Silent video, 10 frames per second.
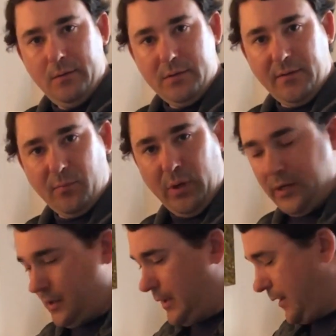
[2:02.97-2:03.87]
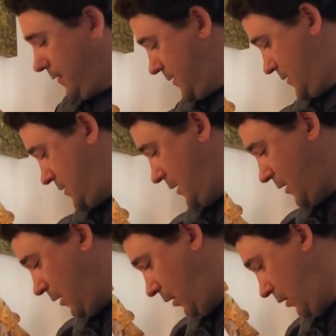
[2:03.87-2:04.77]
whichever brand you like. This is
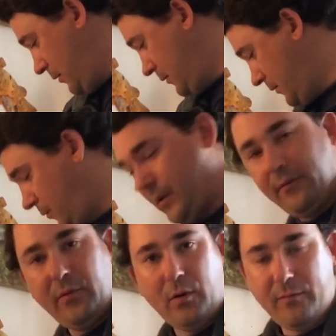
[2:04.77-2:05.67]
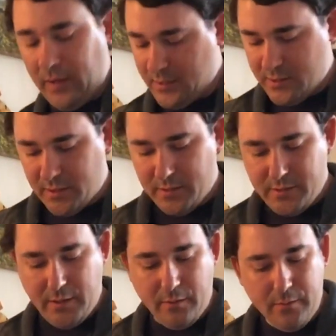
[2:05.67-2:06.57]
Seagar, the Rio Fluoroflex is good
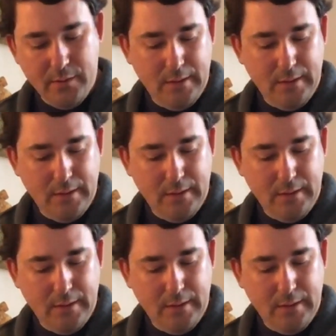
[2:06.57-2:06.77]
too.